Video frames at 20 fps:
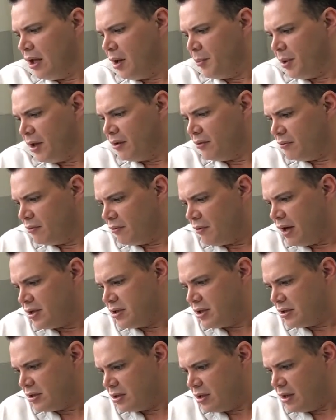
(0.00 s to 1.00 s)
I mean,
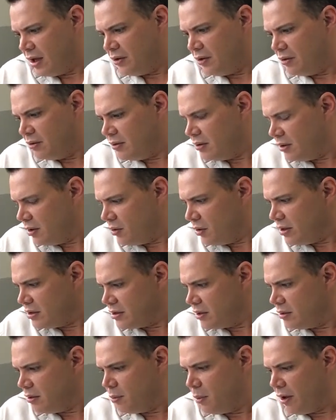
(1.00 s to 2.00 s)
racing's, the
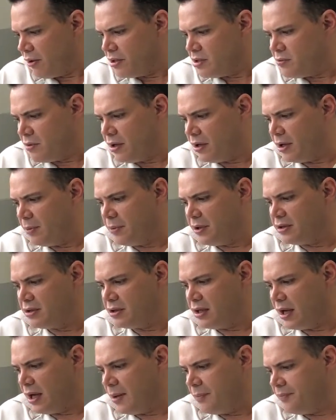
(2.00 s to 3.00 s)
least of the worries really, but